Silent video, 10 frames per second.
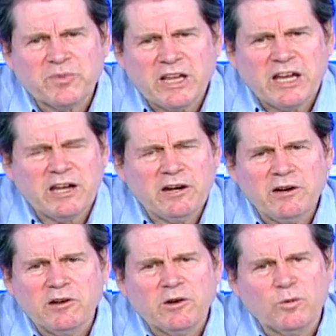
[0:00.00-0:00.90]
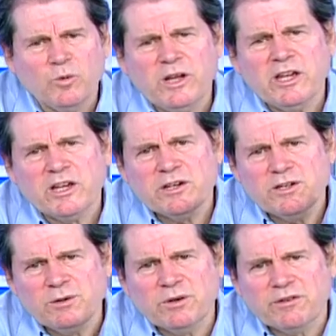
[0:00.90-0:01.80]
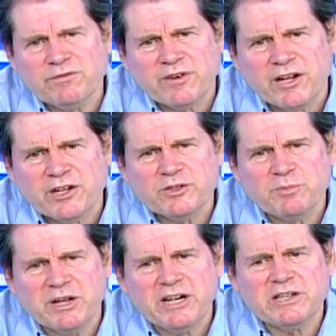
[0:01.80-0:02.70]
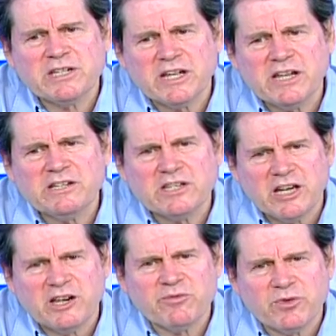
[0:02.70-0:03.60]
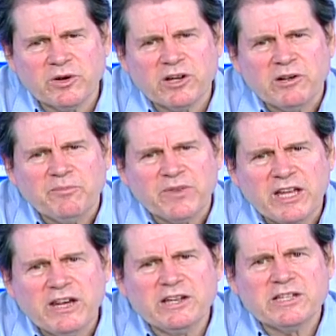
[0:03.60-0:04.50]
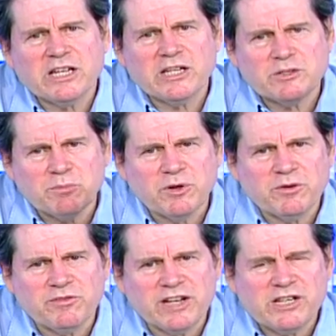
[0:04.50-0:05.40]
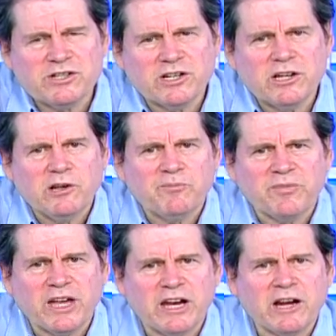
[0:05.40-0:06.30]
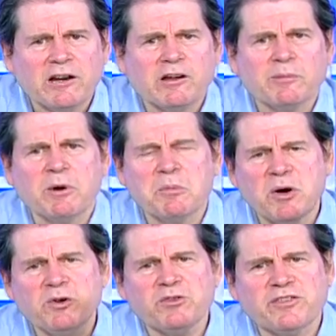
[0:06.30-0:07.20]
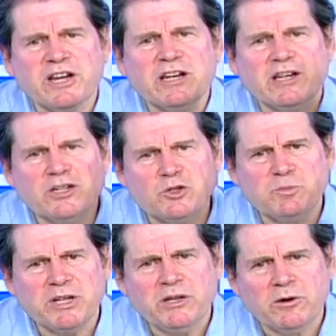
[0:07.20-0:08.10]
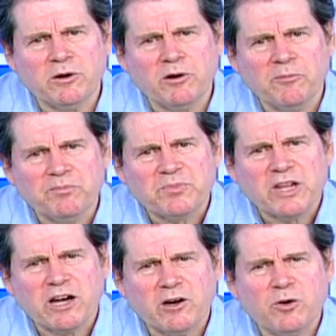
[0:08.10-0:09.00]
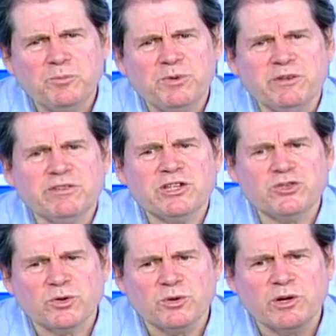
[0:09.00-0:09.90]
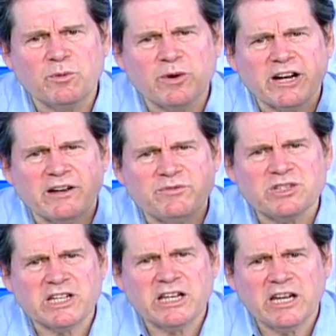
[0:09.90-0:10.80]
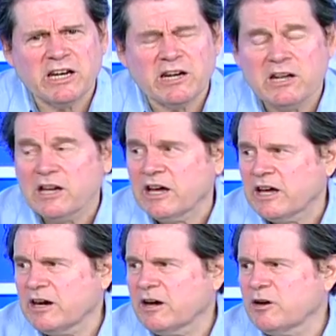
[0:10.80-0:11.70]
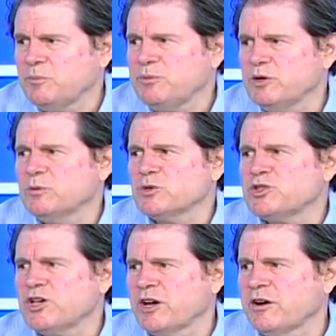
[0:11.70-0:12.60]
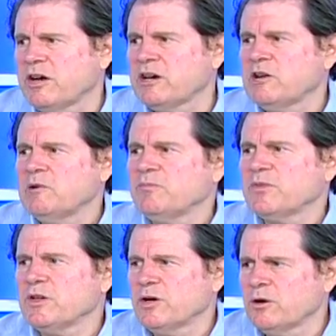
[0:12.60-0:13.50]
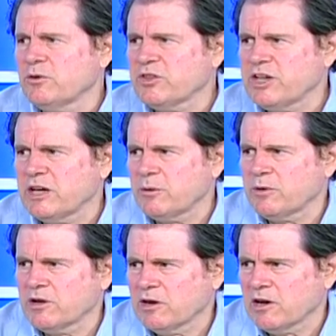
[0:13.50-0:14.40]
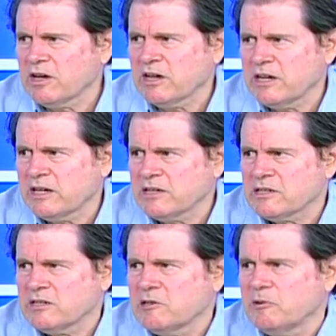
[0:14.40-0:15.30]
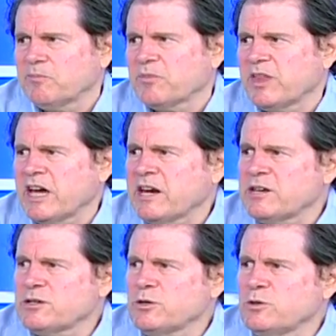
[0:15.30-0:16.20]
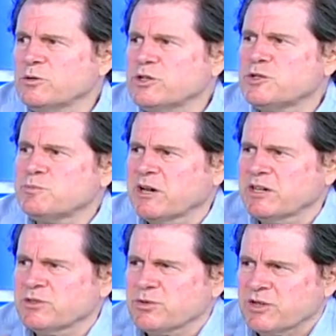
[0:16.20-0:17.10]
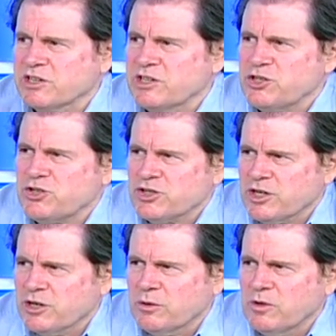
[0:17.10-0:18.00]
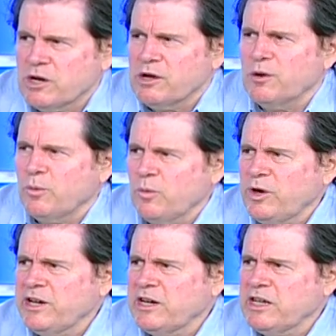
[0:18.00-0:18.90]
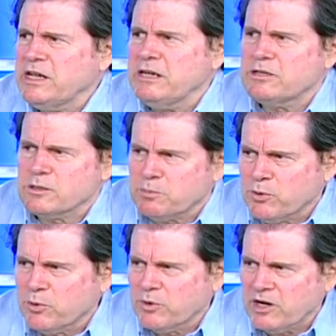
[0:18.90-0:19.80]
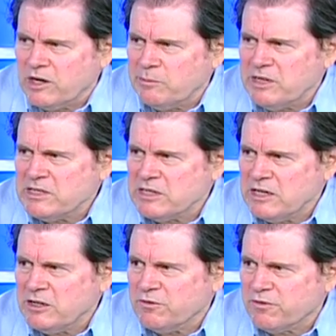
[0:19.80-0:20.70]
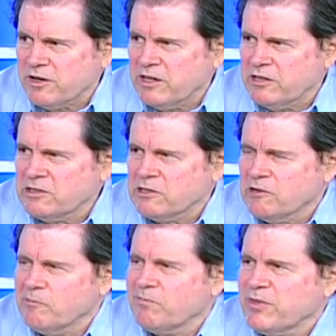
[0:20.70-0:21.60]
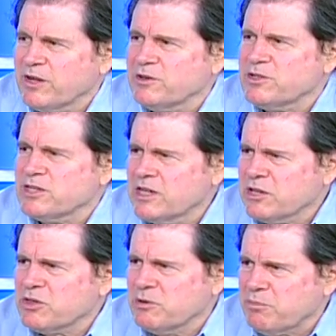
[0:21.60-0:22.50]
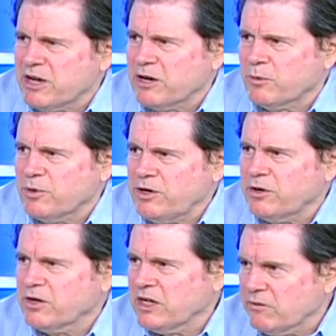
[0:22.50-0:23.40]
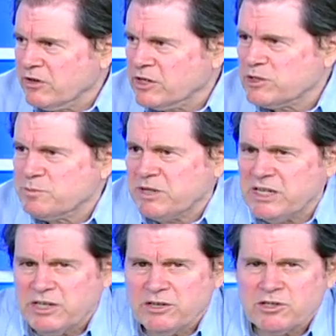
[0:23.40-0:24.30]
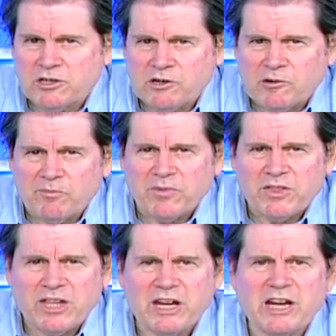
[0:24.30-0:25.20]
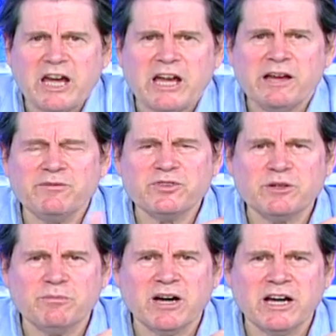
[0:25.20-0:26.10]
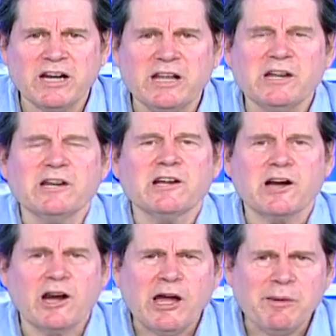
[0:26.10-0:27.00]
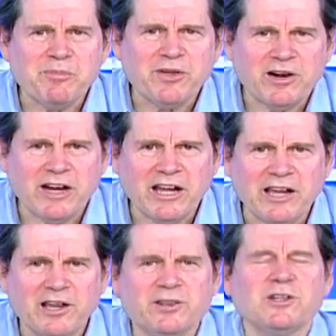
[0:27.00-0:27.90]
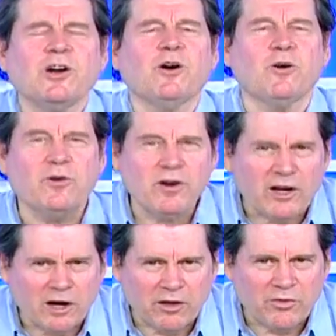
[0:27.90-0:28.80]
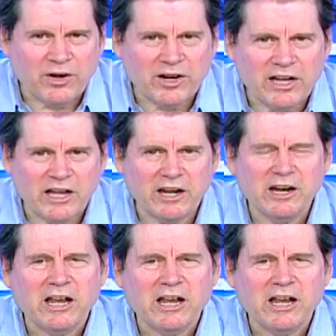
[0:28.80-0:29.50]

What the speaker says: And we can do it, friends, but it takes effort and it takes motivation. And I am a motivated speaker. I hope you've enjoyed what I've said, and I hope you will share it. Go to the Get Real Alliance. That is who is sponsoring this show. We need support. Let me tell you, friends, there is nothing better when you're given a speech than to have somebody clap their hands or nod their head.